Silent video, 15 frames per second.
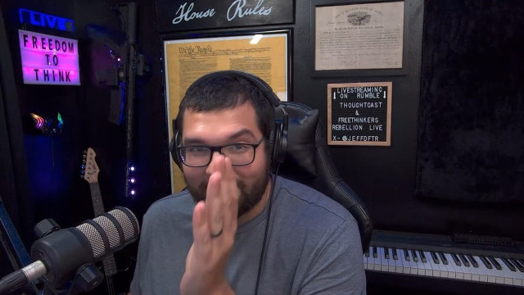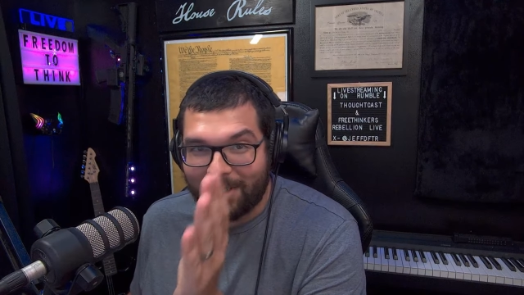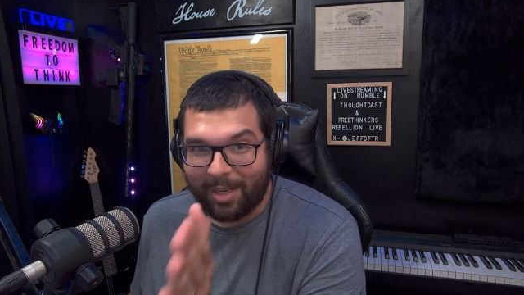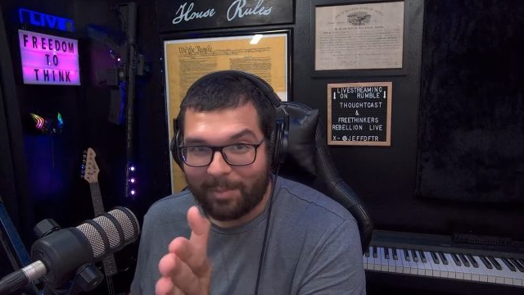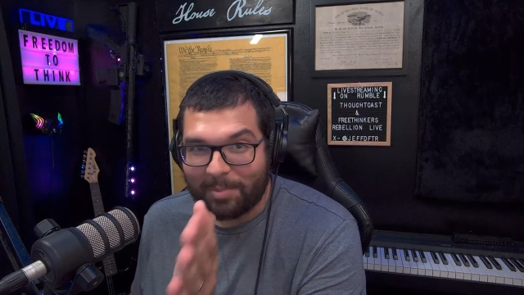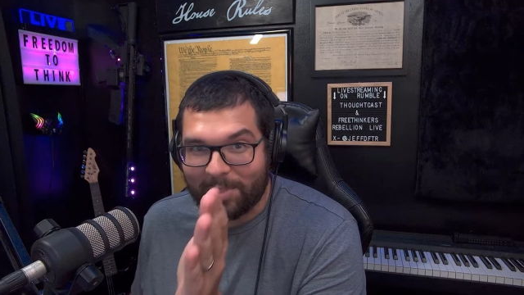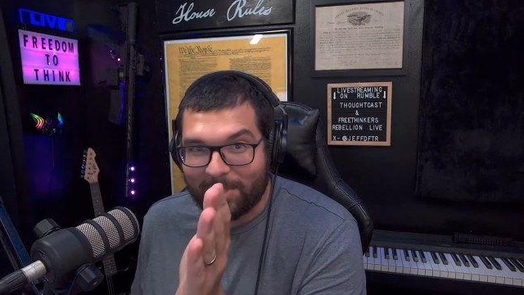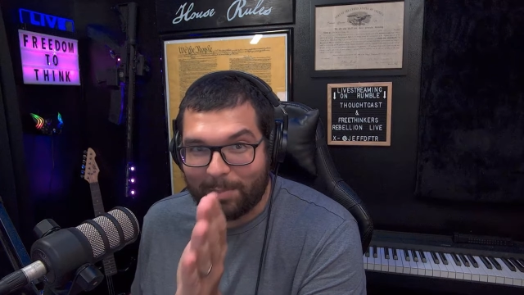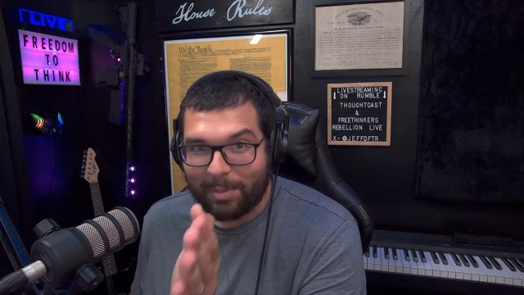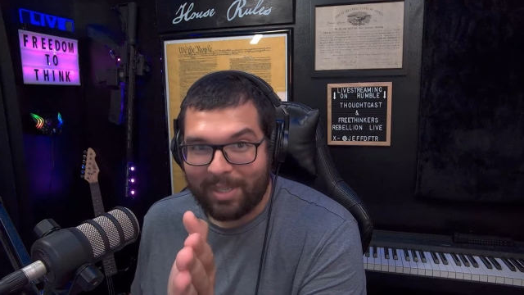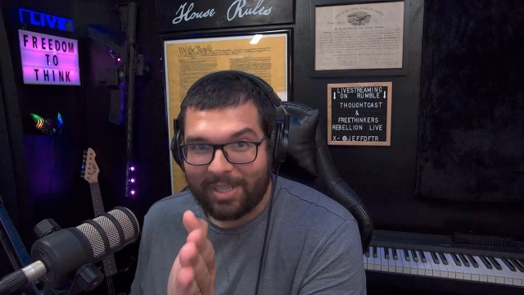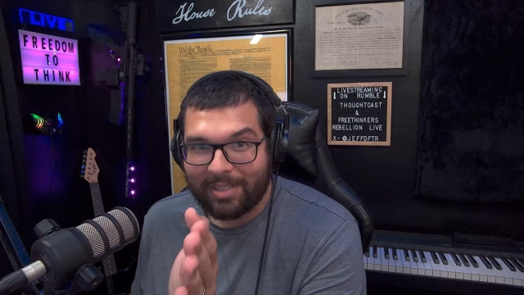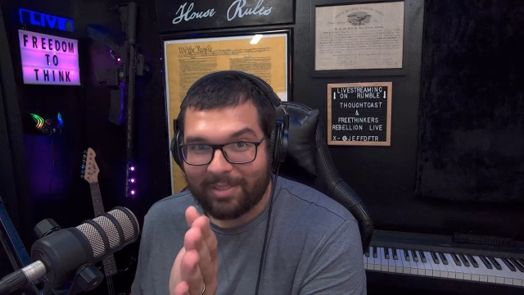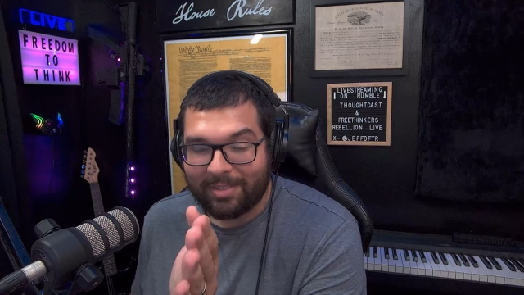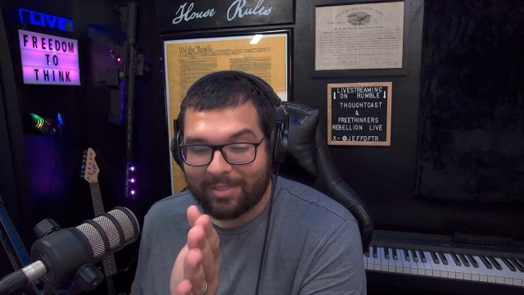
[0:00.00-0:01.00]
up to
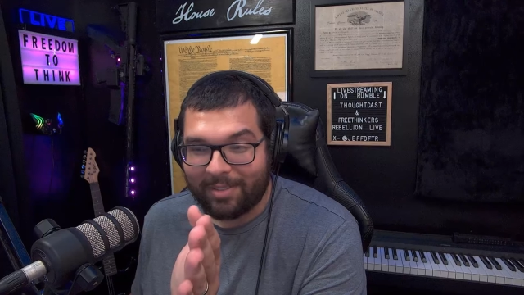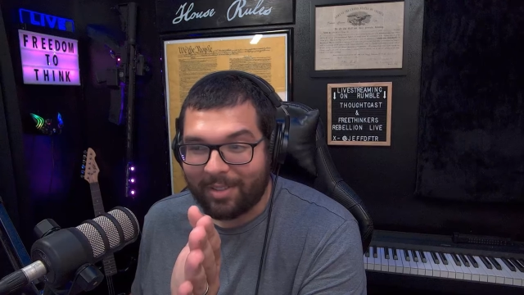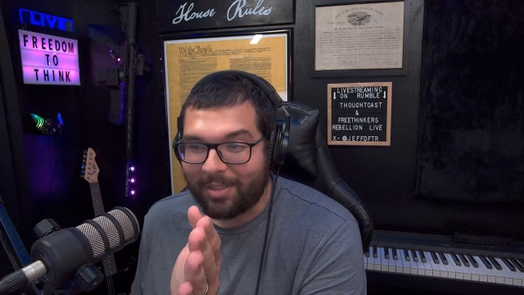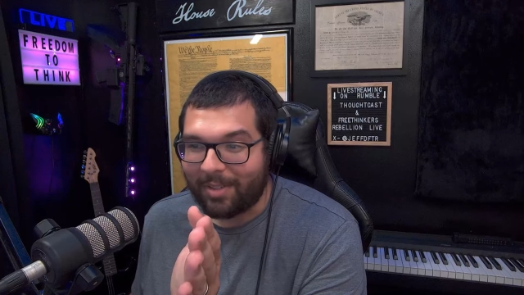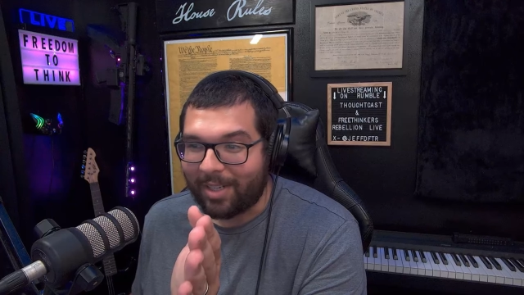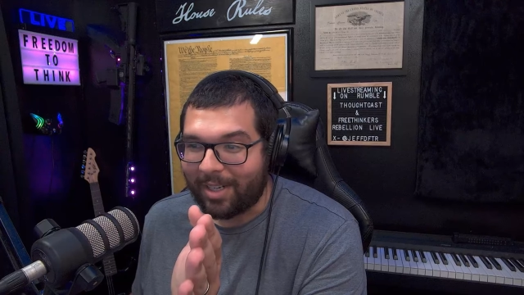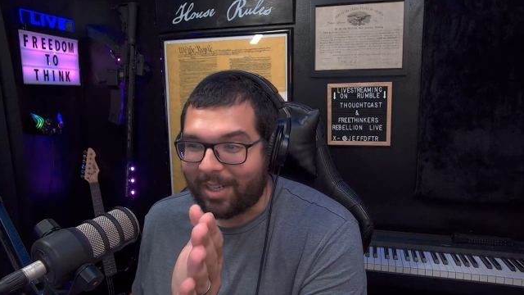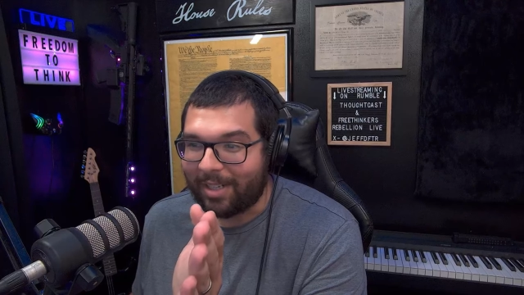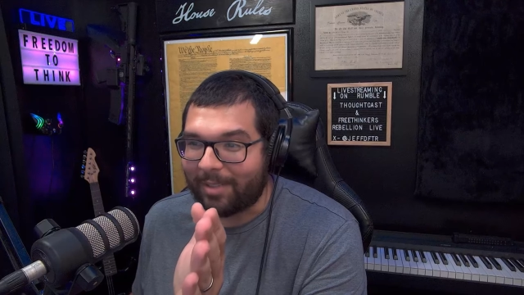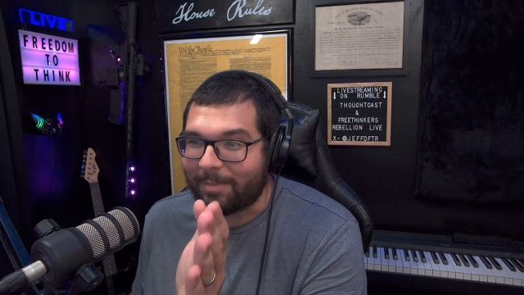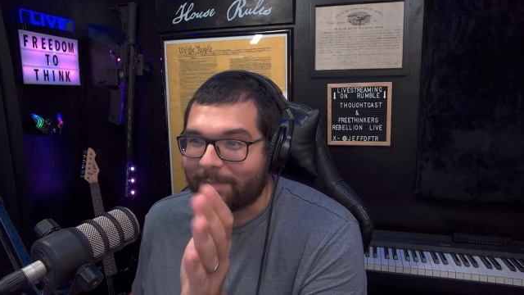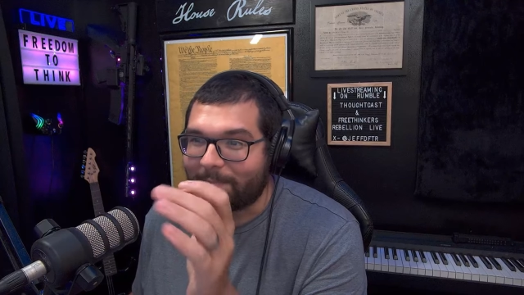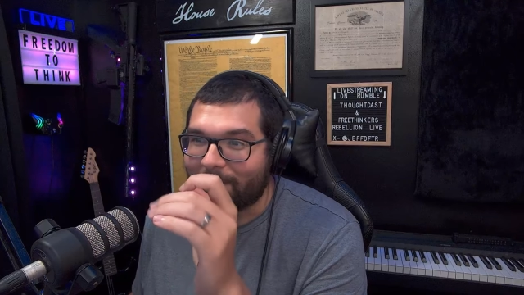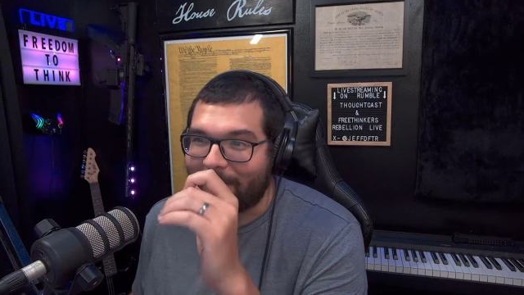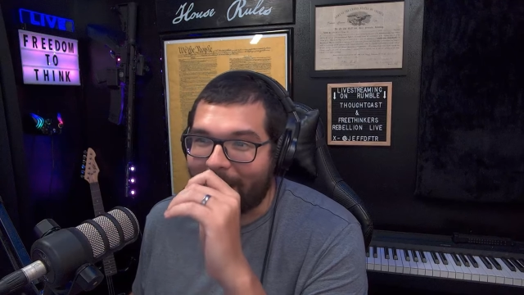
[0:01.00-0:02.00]
speed. Okay.
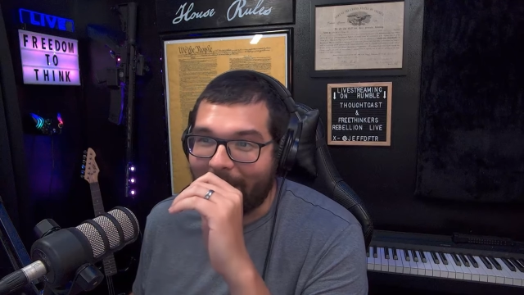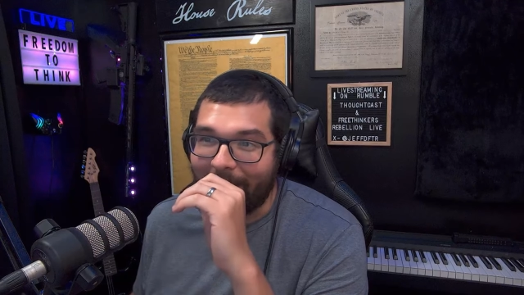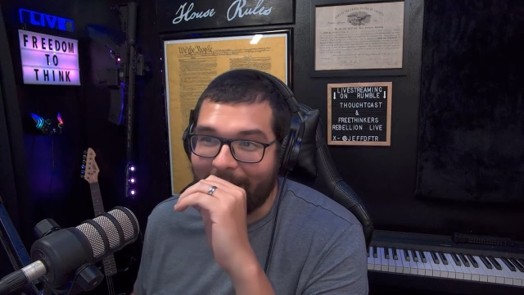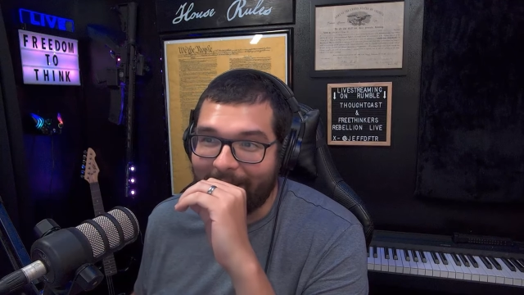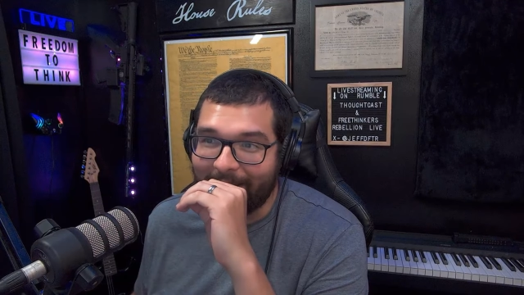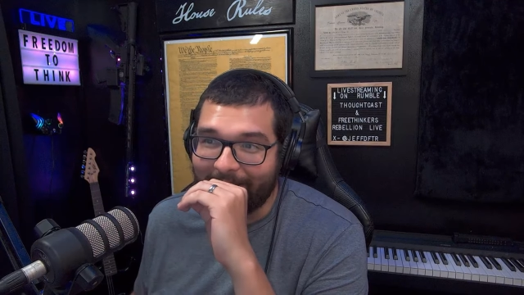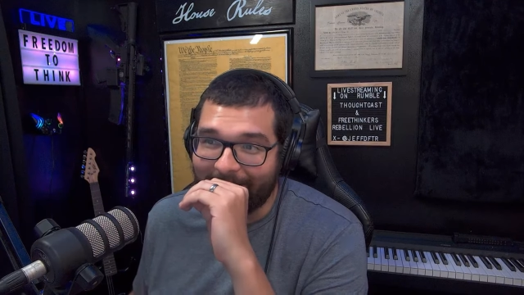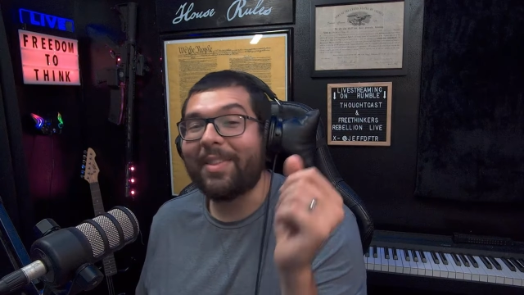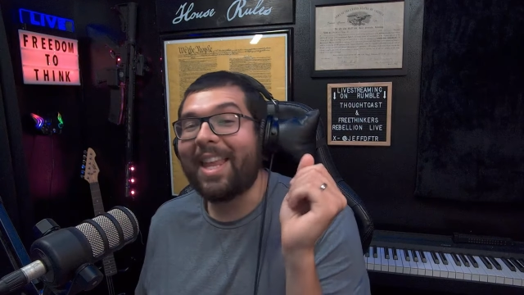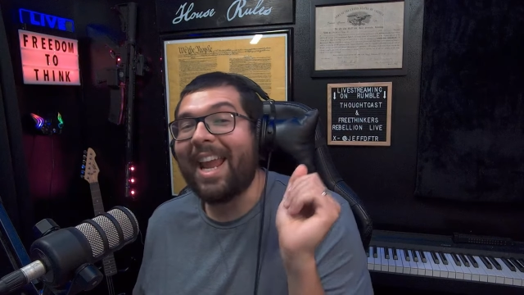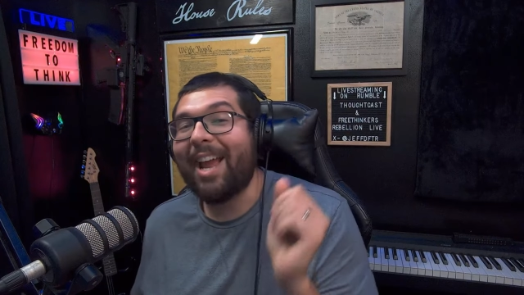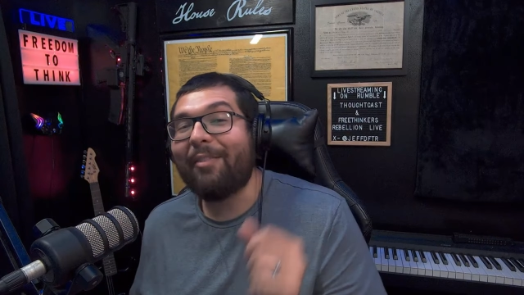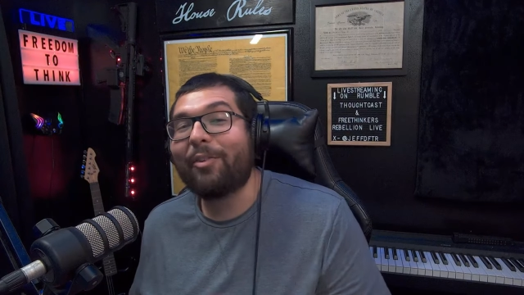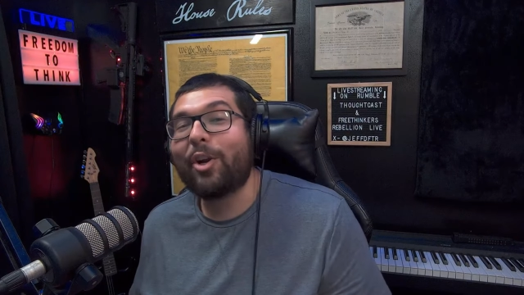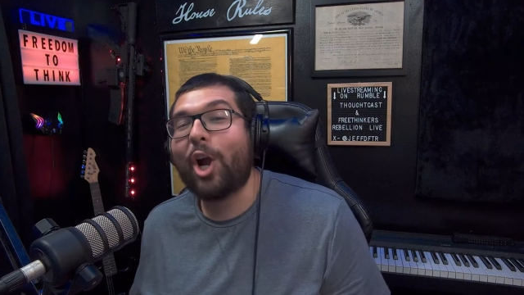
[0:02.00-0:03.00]
They
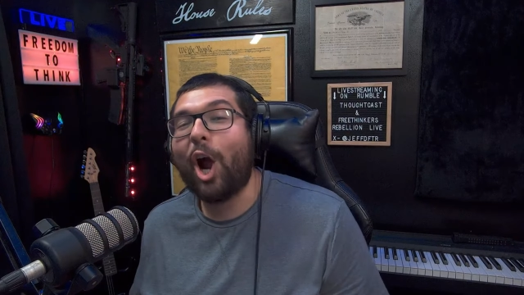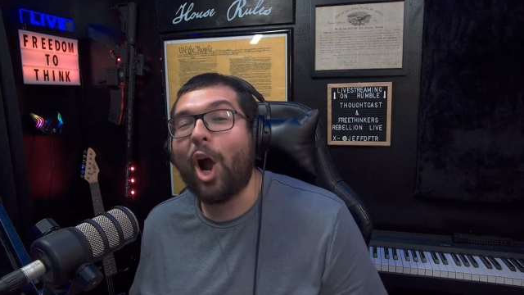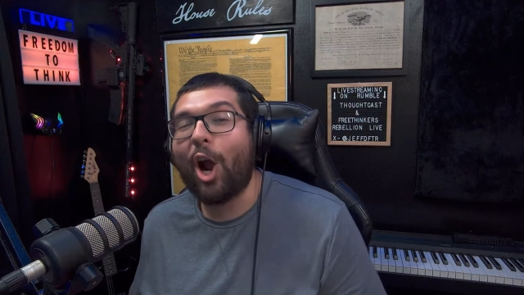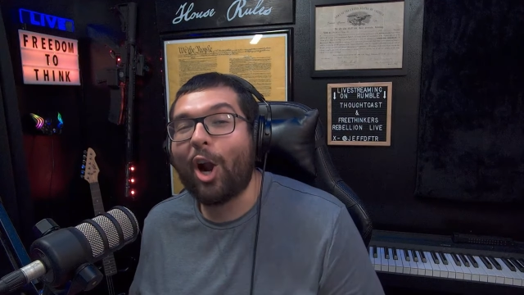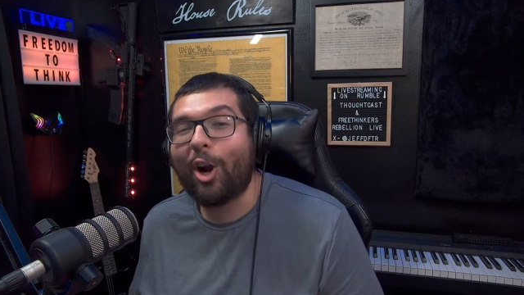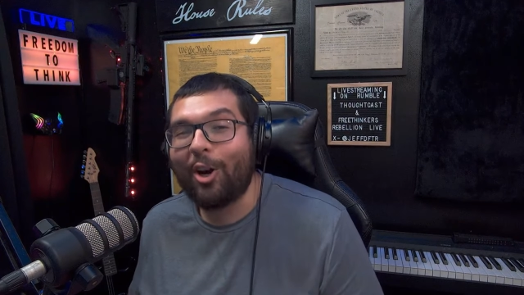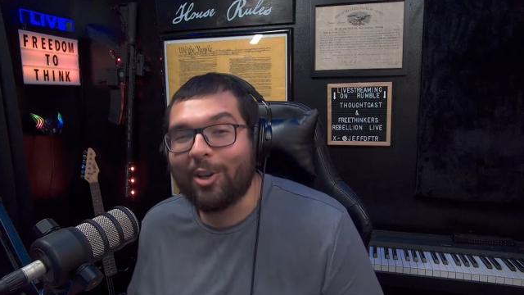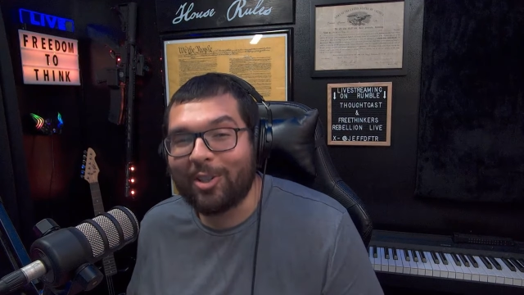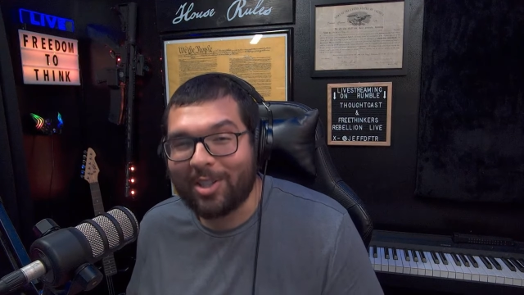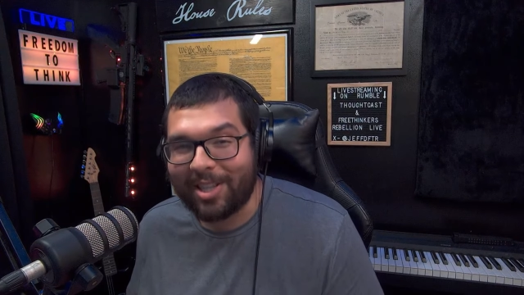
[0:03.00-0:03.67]
have cars